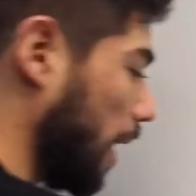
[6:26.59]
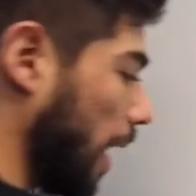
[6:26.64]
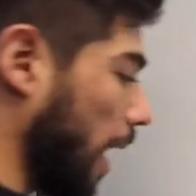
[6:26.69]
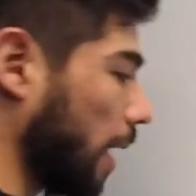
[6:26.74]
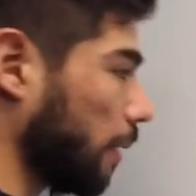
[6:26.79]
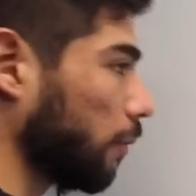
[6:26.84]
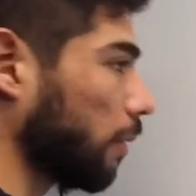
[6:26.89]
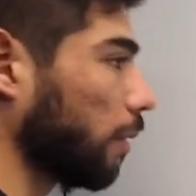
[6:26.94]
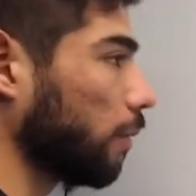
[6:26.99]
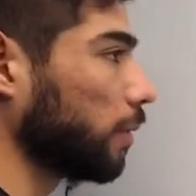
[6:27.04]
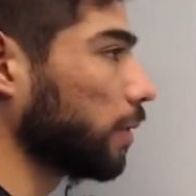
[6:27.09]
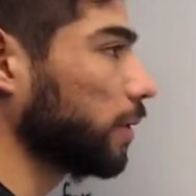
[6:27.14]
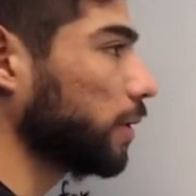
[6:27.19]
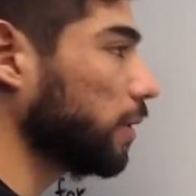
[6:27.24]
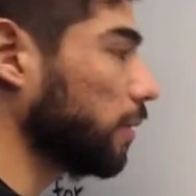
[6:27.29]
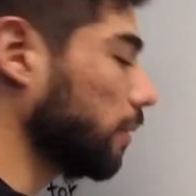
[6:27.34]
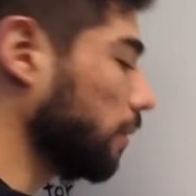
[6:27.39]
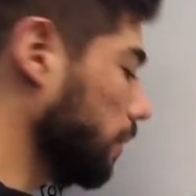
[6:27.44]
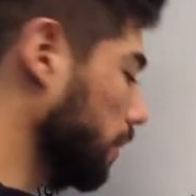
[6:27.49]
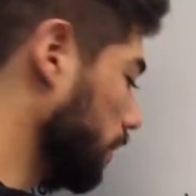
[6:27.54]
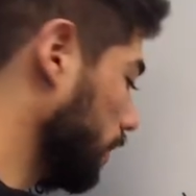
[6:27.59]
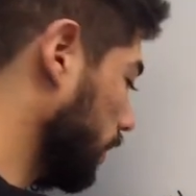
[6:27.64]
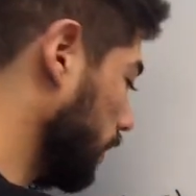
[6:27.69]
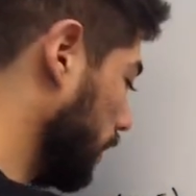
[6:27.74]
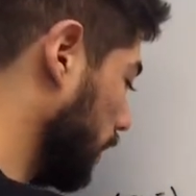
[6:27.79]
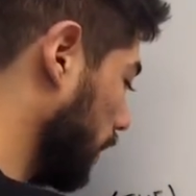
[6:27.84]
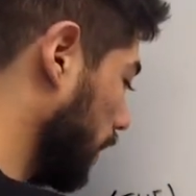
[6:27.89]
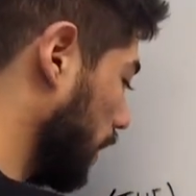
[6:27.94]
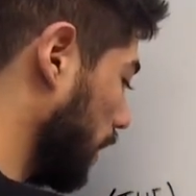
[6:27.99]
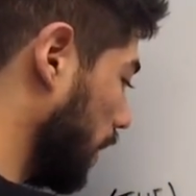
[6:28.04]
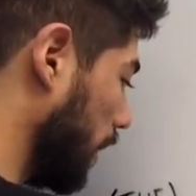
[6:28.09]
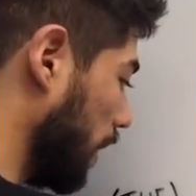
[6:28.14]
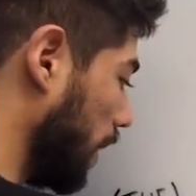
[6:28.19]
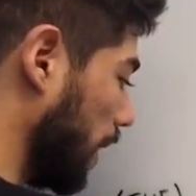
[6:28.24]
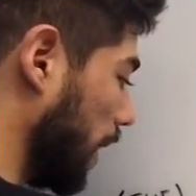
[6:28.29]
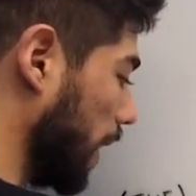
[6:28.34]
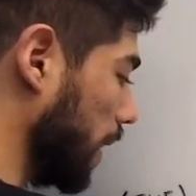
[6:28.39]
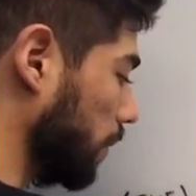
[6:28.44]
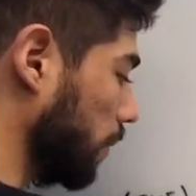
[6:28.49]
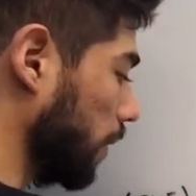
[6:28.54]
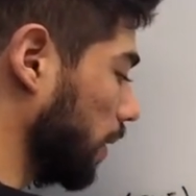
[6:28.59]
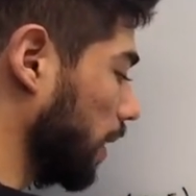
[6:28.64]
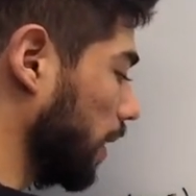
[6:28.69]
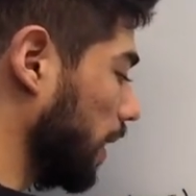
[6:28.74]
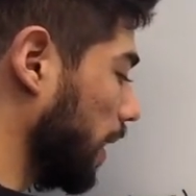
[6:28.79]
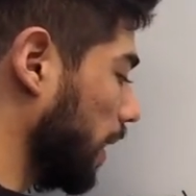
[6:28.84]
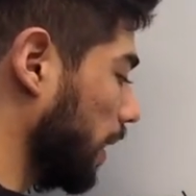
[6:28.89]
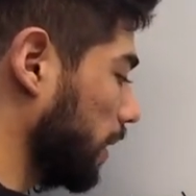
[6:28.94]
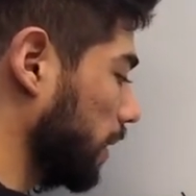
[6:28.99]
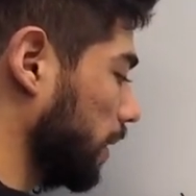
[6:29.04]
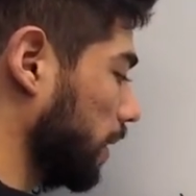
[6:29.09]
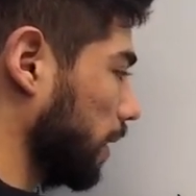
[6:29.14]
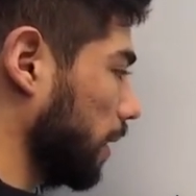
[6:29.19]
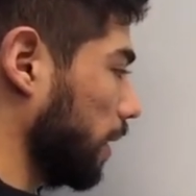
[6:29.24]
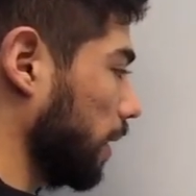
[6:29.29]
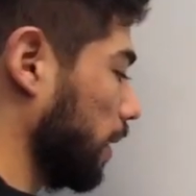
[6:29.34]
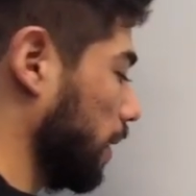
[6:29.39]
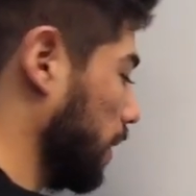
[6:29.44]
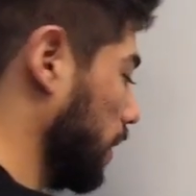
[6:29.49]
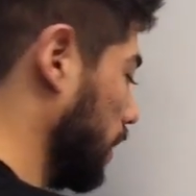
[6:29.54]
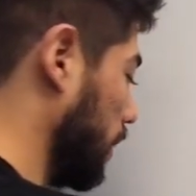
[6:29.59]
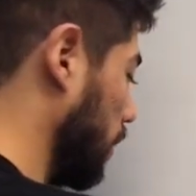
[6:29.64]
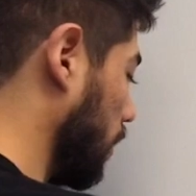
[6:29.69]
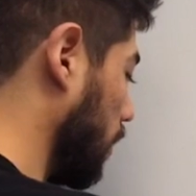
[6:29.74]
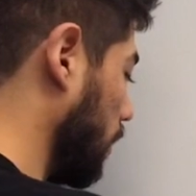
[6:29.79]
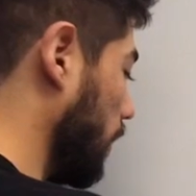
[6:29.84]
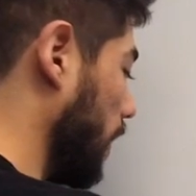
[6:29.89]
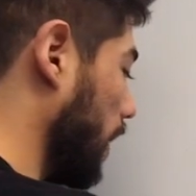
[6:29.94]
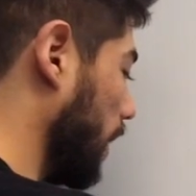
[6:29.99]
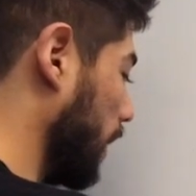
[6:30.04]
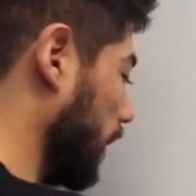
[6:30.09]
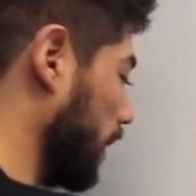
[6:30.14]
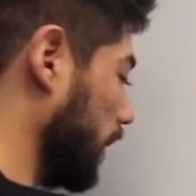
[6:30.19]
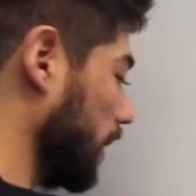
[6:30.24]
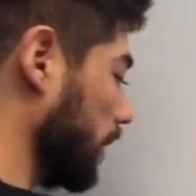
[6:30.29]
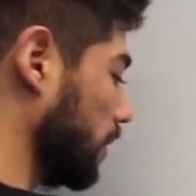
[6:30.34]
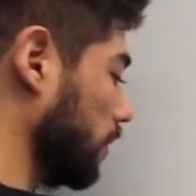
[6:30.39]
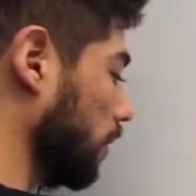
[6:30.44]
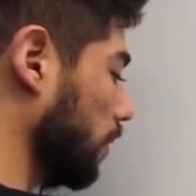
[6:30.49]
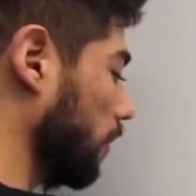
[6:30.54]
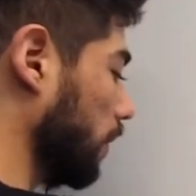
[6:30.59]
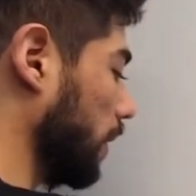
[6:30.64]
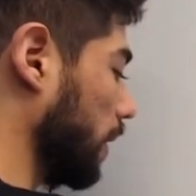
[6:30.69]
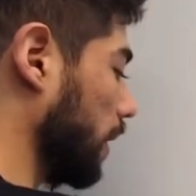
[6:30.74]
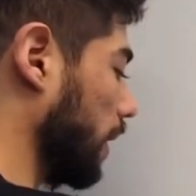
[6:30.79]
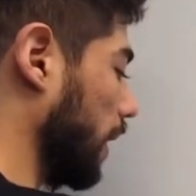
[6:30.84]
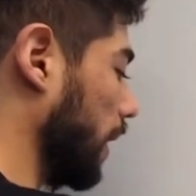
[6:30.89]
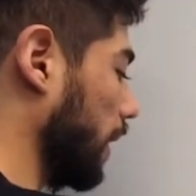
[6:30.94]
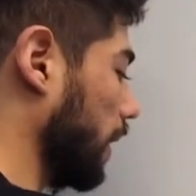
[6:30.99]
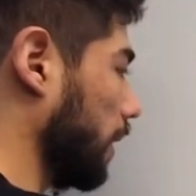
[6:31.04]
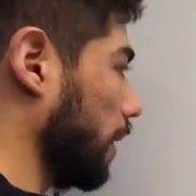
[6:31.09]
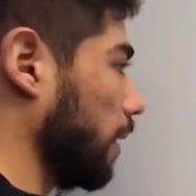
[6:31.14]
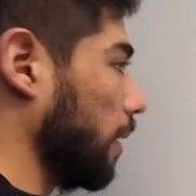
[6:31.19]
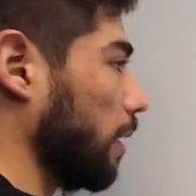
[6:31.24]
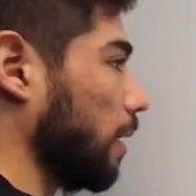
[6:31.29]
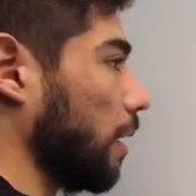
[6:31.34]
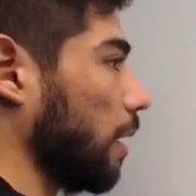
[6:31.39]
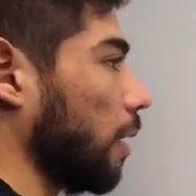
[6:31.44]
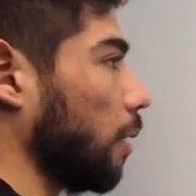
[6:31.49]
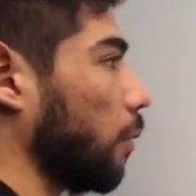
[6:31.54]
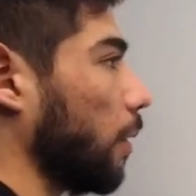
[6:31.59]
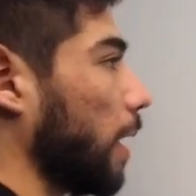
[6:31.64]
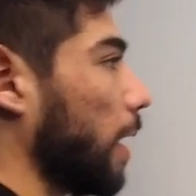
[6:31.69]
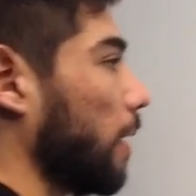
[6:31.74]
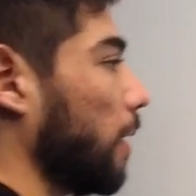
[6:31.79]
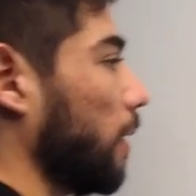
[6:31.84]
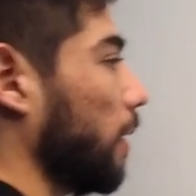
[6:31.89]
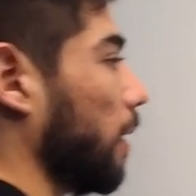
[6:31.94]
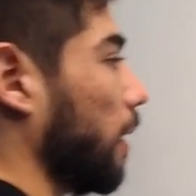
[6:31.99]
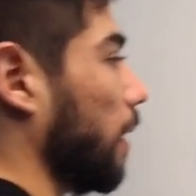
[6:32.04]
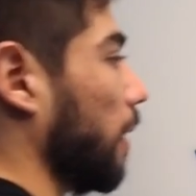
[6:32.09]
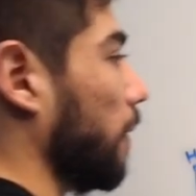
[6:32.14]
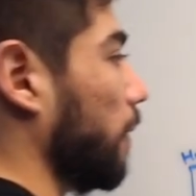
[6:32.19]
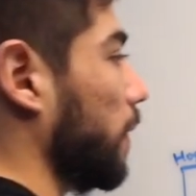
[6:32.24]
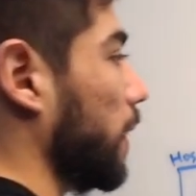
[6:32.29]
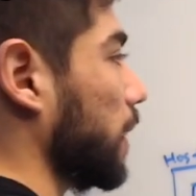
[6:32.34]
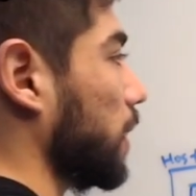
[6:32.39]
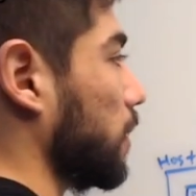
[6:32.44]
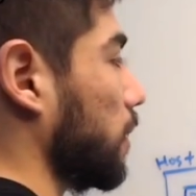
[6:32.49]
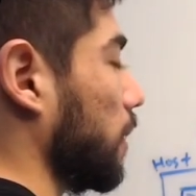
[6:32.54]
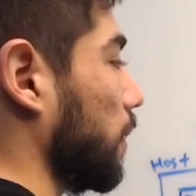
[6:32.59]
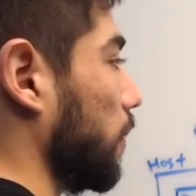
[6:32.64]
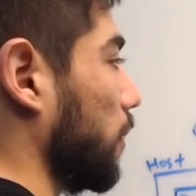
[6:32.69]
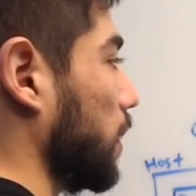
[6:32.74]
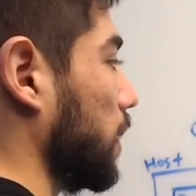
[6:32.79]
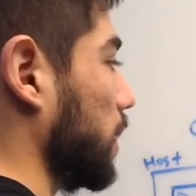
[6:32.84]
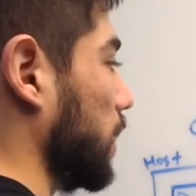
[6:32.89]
And what we'll do is we'll connect or make this Notary client aware of this server